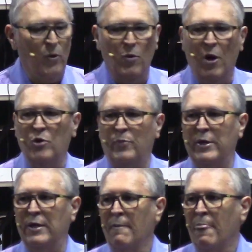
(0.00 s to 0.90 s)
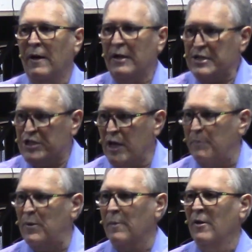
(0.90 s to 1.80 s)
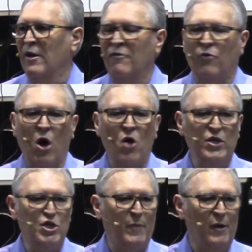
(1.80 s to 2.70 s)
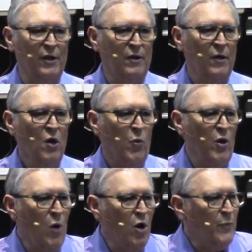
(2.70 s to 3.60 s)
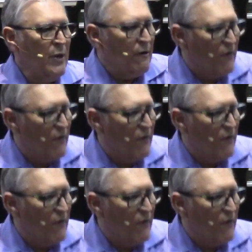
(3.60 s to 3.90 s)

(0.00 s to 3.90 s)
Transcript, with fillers: We won't be receptive for Holy Spirit. We won't be